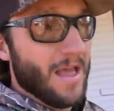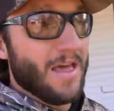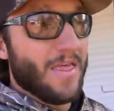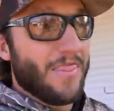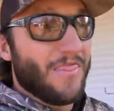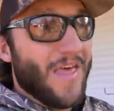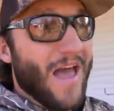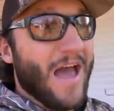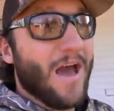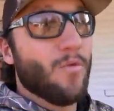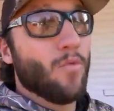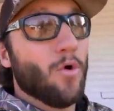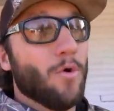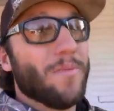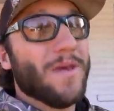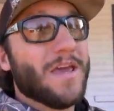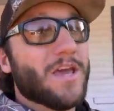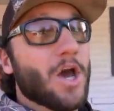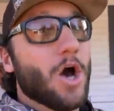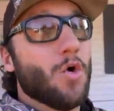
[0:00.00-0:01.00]
That will
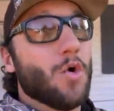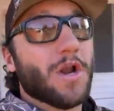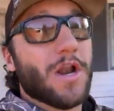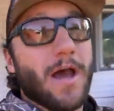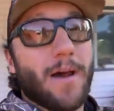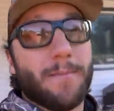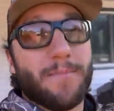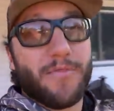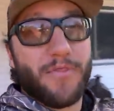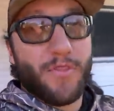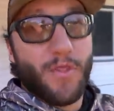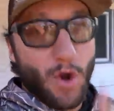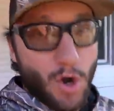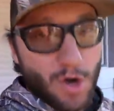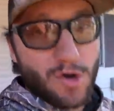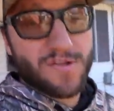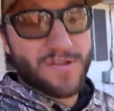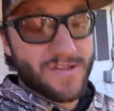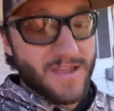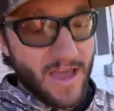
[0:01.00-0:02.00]
be going up
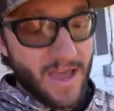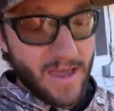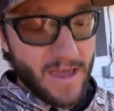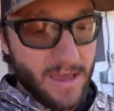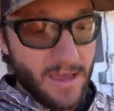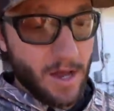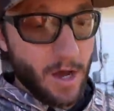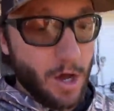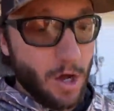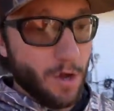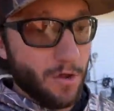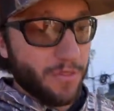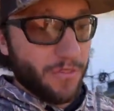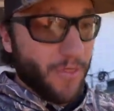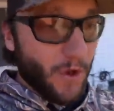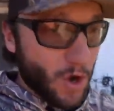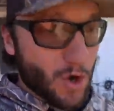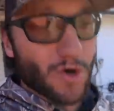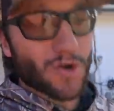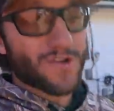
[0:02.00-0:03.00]
Thursday, y'all.
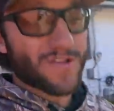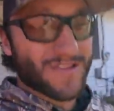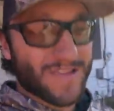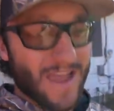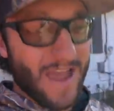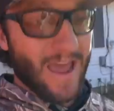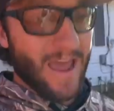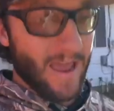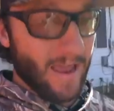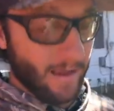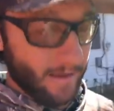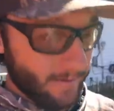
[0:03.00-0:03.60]
Thursday.